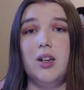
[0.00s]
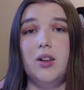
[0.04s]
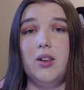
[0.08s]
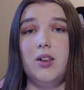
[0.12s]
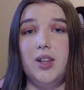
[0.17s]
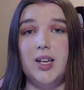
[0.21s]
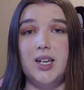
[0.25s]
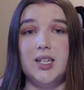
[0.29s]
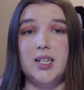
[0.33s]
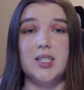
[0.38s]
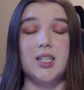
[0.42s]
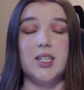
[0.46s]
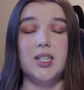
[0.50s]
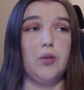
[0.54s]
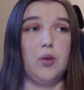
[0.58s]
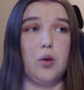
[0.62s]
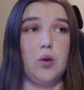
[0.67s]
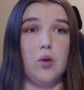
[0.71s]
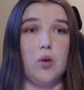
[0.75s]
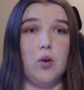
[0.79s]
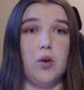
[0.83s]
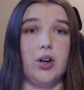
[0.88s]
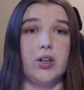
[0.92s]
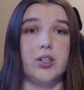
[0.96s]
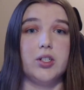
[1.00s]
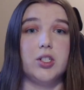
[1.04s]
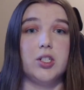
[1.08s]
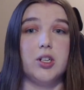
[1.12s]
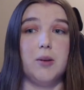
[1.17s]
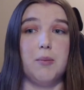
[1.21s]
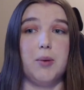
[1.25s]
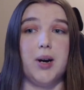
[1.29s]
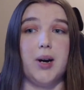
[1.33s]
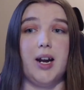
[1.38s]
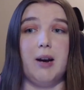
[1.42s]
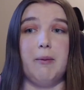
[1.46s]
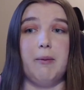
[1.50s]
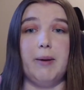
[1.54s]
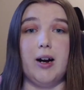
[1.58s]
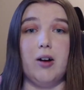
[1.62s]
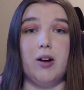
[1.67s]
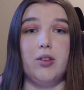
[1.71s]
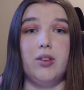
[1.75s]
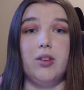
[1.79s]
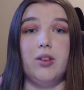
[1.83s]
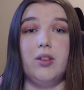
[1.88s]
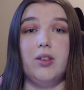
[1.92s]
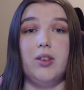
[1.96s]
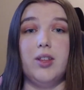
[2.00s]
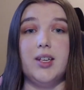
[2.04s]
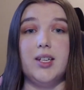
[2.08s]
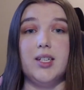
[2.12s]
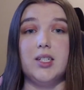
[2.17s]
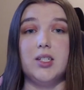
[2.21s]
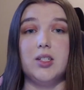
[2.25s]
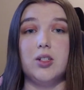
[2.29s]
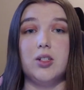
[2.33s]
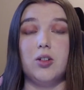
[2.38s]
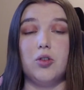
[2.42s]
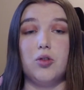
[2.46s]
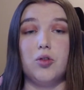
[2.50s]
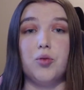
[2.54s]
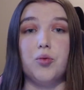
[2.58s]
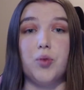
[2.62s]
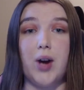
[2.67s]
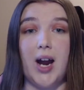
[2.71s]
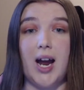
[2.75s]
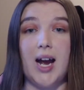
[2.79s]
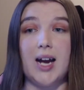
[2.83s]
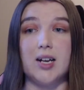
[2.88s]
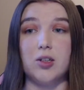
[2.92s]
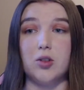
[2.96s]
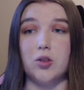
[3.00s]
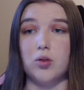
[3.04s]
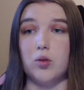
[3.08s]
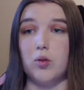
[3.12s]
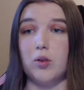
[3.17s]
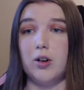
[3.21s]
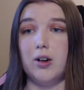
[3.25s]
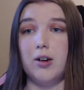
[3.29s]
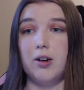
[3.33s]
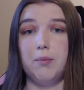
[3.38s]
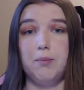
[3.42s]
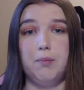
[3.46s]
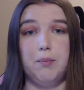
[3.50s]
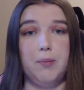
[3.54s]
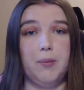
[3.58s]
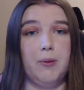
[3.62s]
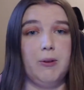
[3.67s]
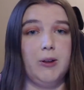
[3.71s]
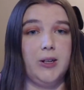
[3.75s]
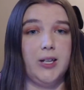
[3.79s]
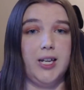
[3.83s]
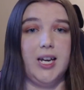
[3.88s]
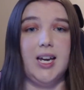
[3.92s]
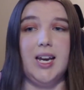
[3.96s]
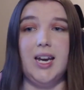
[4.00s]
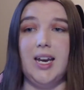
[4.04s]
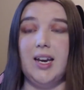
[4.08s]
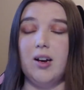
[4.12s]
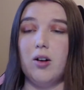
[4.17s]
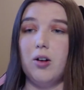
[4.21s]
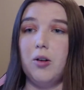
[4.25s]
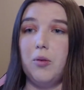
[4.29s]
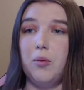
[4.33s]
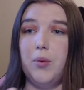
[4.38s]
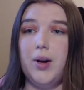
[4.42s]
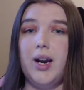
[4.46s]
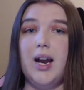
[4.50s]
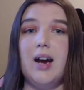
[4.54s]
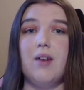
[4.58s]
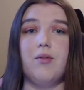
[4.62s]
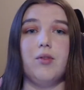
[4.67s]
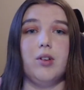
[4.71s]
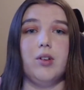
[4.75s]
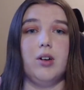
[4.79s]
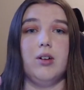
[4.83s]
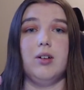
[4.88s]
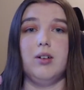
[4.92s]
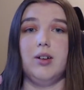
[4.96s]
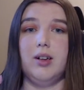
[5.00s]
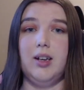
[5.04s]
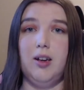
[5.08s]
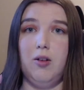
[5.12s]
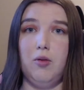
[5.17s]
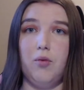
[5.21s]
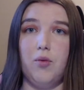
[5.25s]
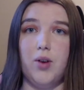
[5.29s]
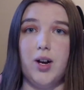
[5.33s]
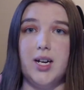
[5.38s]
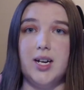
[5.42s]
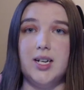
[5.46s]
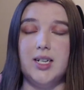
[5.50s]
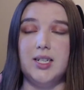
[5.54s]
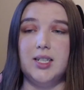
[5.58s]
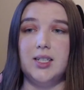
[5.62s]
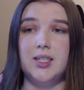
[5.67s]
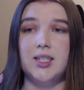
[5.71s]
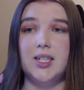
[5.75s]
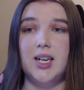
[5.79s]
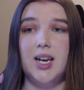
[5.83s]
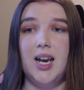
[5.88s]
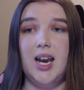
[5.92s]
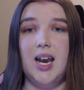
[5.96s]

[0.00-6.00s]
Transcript: This, of course, brought about this crash or clang or whatever it was